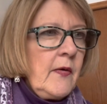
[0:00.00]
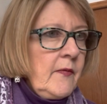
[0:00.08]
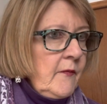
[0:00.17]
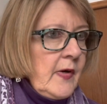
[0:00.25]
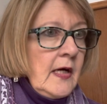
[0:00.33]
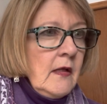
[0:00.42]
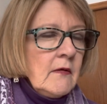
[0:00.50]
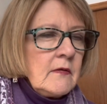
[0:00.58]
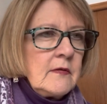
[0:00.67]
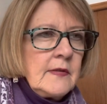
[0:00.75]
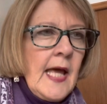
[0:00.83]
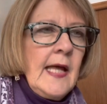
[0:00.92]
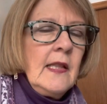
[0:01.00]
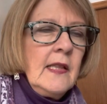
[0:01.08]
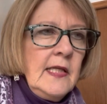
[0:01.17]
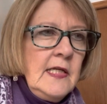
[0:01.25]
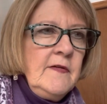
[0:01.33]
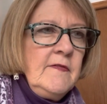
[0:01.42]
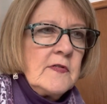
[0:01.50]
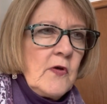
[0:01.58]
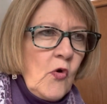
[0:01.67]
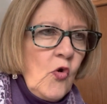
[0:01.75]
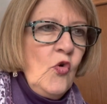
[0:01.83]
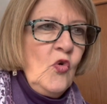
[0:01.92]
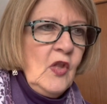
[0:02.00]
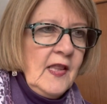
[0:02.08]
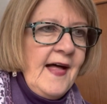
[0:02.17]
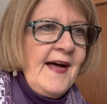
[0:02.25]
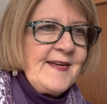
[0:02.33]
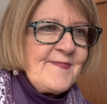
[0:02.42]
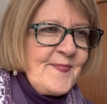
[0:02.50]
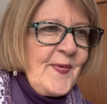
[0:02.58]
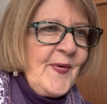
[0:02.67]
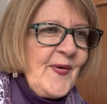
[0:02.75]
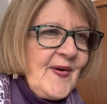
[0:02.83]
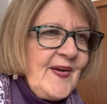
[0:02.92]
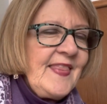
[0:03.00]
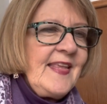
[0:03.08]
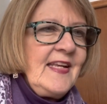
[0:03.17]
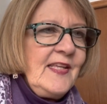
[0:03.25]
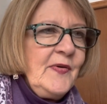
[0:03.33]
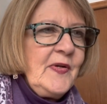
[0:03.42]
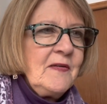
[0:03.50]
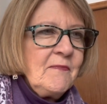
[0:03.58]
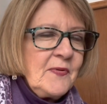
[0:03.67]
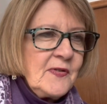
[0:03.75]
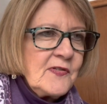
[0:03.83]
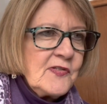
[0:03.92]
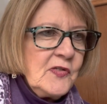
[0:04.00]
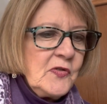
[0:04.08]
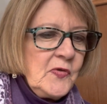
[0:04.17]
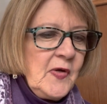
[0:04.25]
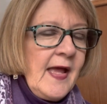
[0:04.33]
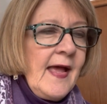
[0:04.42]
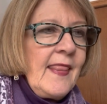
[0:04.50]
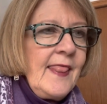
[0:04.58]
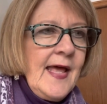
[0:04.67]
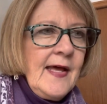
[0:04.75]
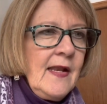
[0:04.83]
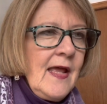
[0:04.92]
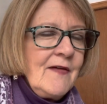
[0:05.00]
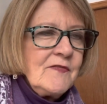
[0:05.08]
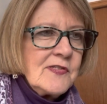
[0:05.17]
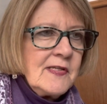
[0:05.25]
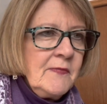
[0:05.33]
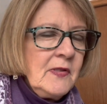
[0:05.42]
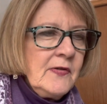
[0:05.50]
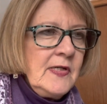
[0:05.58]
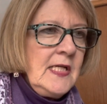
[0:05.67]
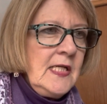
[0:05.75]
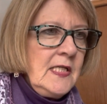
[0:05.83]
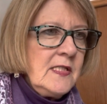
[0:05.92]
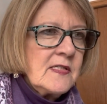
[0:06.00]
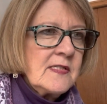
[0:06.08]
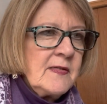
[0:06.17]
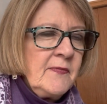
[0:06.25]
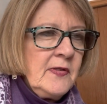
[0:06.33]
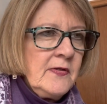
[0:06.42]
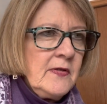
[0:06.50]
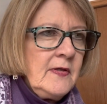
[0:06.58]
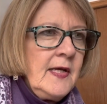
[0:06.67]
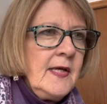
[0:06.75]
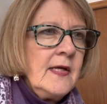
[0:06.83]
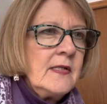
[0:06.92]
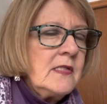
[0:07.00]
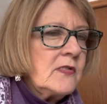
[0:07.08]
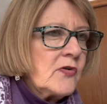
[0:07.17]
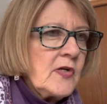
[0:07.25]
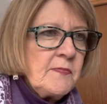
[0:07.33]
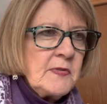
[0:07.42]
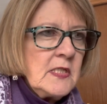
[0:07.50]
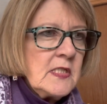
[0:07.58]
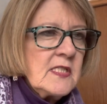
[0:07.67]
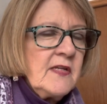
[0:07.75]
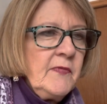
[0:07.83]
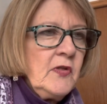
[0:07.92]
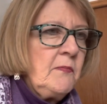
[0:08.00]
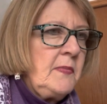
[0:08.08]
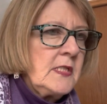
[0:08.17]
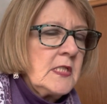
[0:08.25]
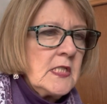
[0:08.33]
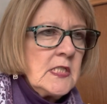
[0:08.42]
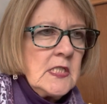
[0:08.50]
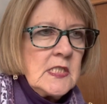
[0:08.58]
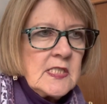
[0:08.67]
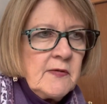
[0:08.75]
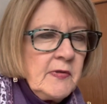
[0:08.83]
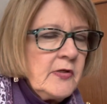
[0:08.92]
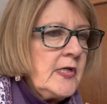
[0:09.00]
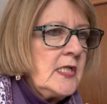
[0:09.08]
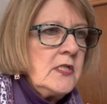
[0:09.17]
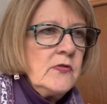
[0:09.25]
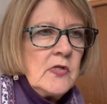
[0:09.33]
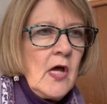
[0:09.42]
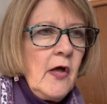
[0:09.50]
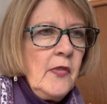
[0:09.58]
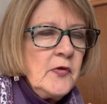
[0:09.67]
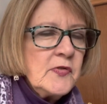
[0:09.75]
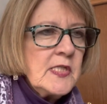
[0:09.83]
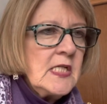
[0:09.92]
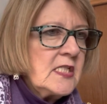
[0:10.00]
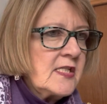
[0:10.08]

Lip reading: Well, that leaves a whole lot more that you can pursue that have similar needs, similar descriptions, similar businesses, similar issues, all those things,